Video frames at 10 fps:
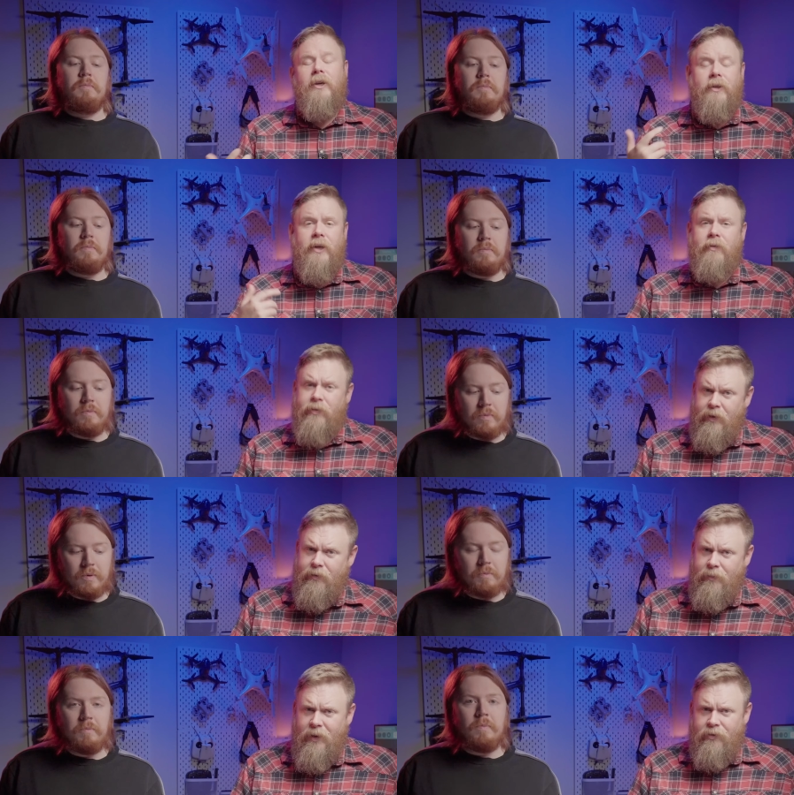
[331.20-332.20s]
Speaker 1: in
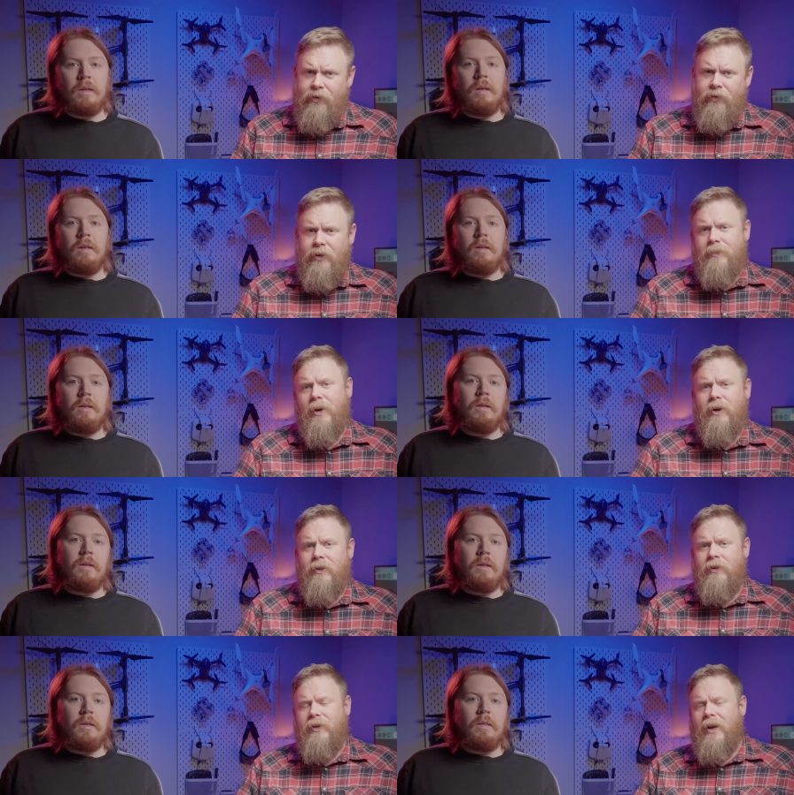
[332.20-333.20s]
life-saving measures that are part
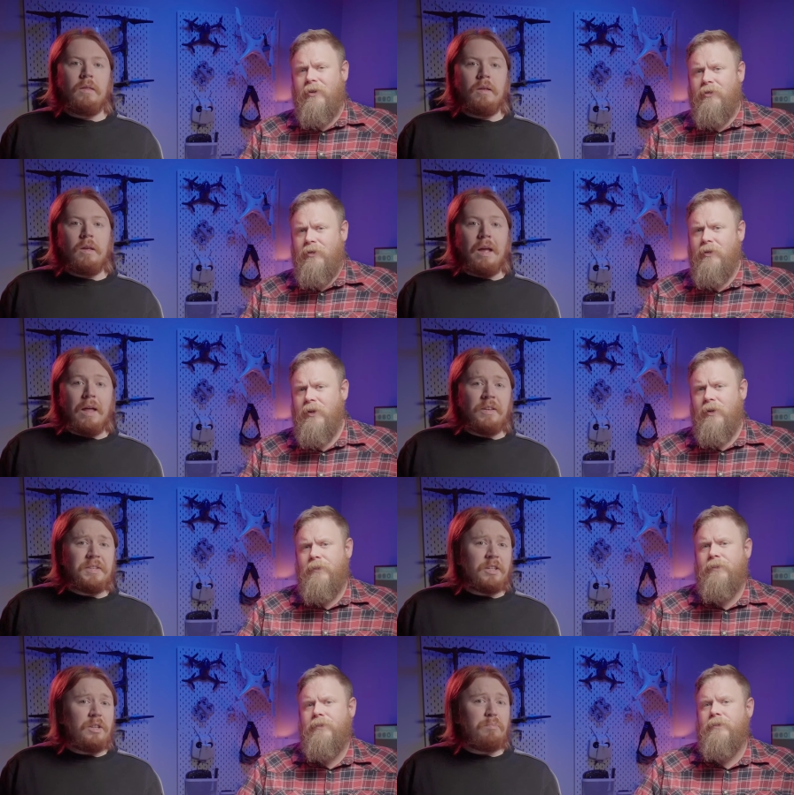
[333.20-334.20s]
of this action.
Speaker 2: And this
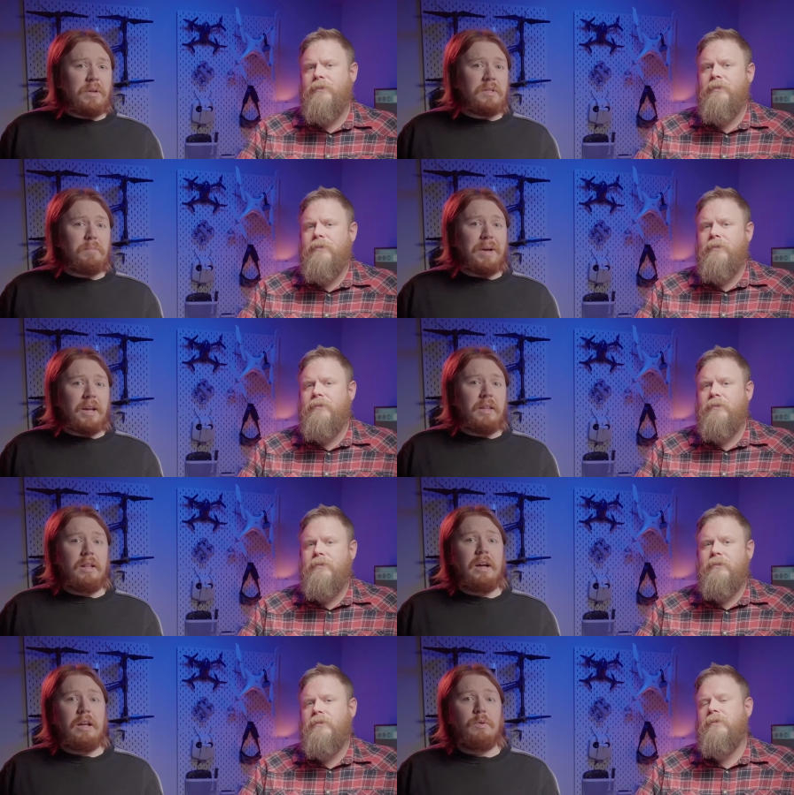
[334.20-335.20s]
actually brings it back in
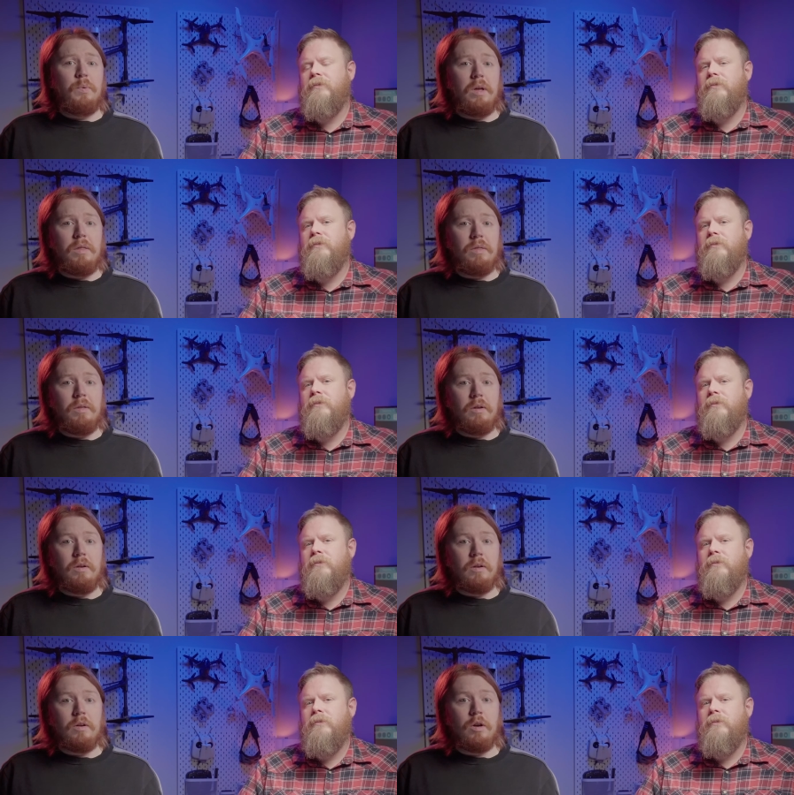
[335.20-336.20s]
line with
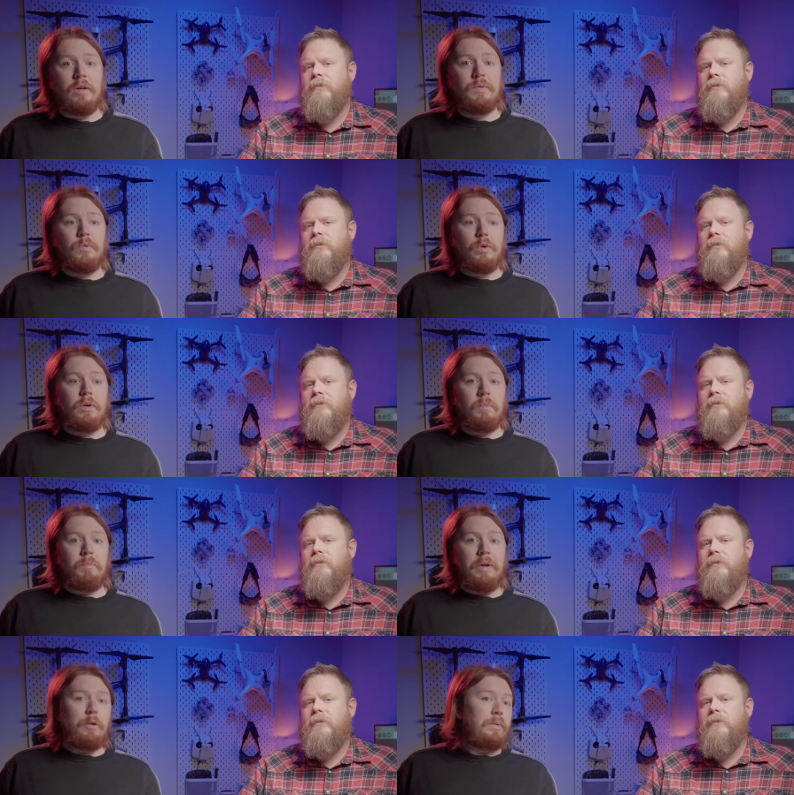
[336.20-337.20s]
the cars for
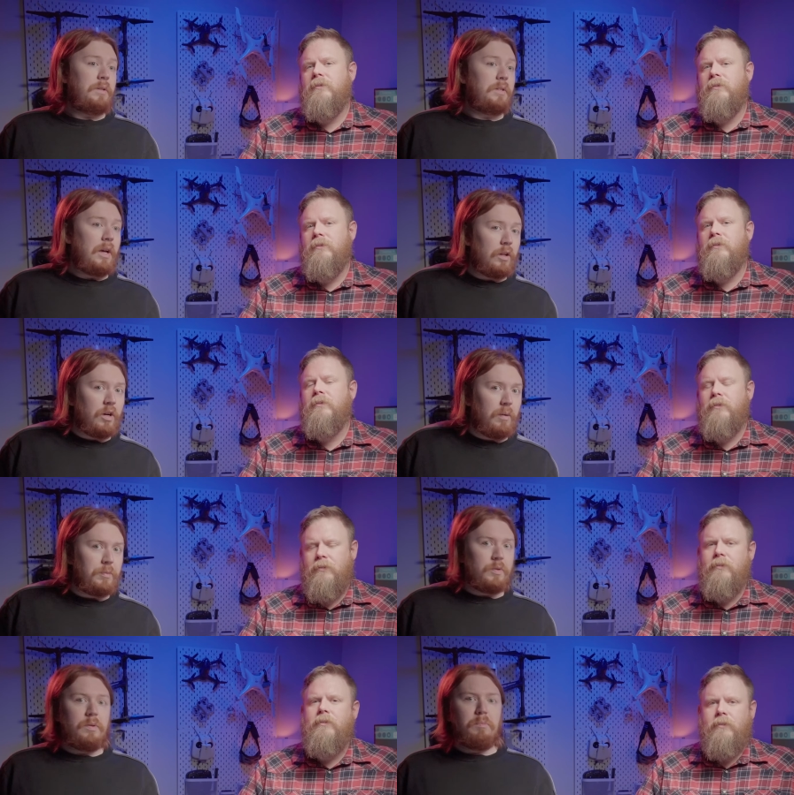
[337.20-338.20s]
airplanes and
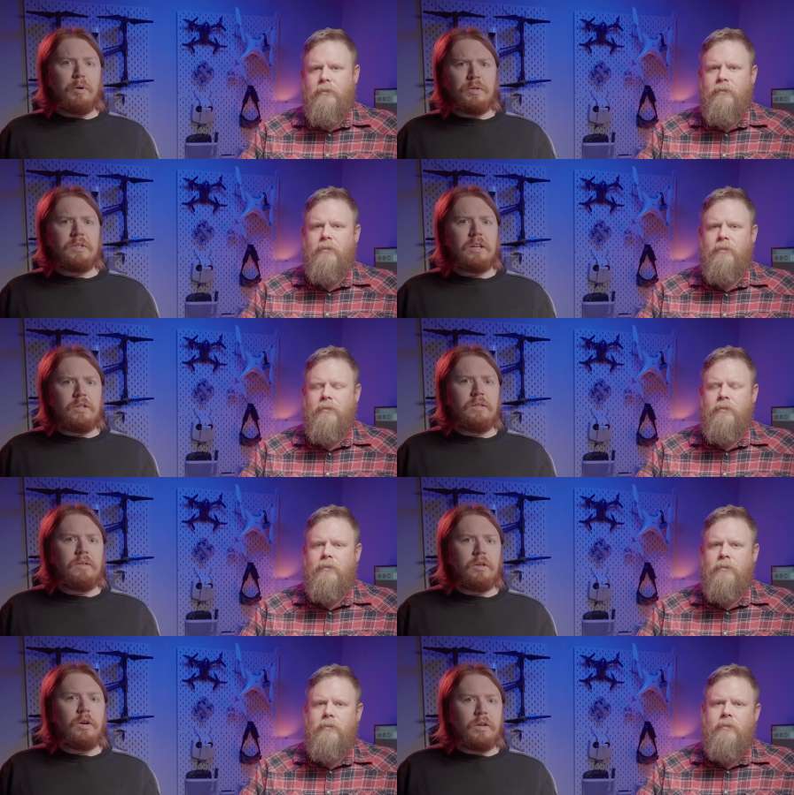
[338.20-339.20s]
helicopters. In most sections of
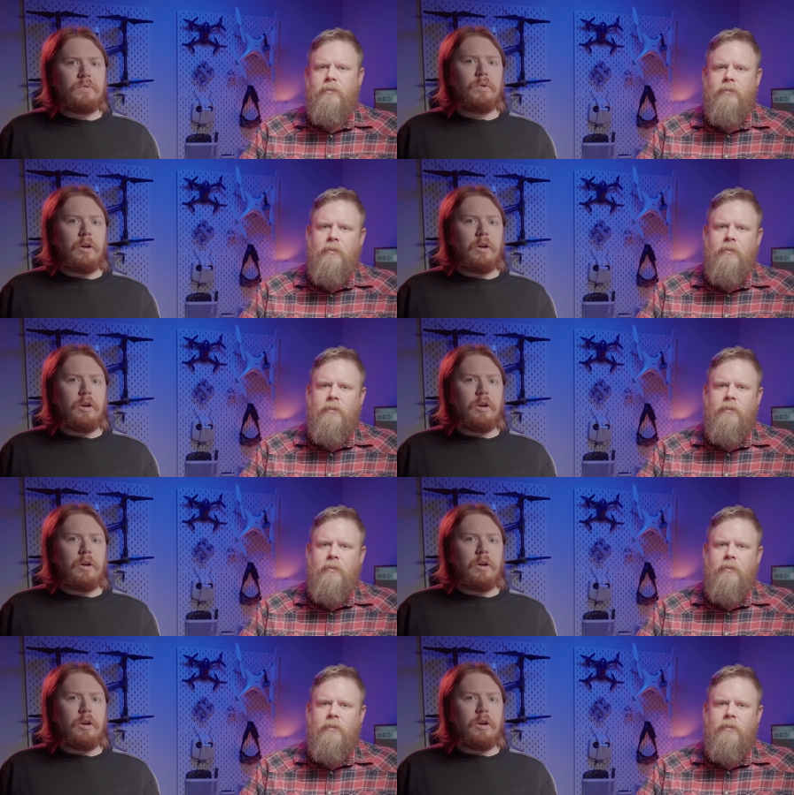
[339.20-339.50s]
the cars for